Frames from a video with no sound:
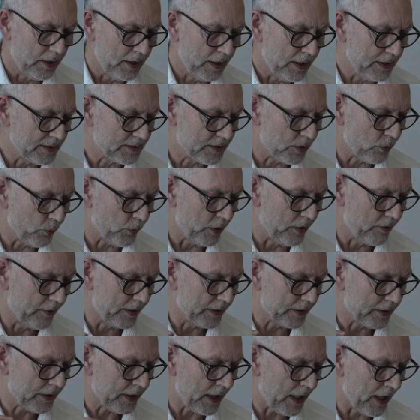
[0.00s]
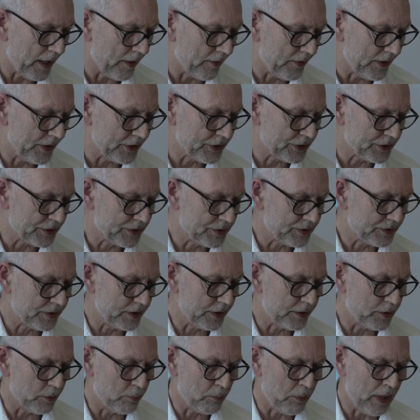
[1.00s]
is that we're encouraged to
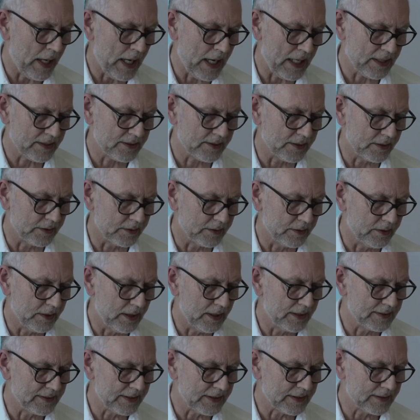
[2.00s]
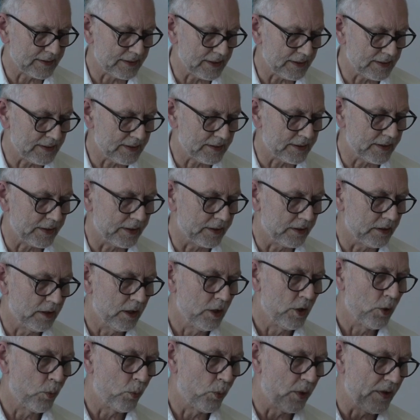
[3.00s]
see the pattern as existing
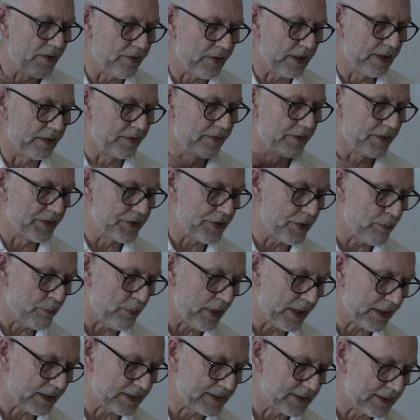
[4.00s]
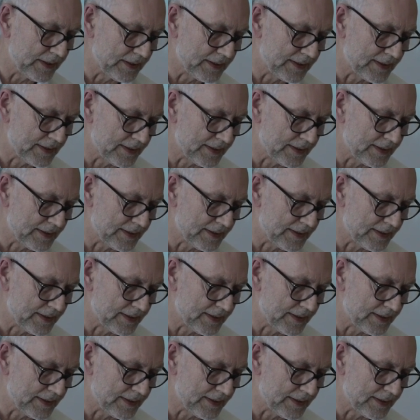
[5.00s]
within the depicted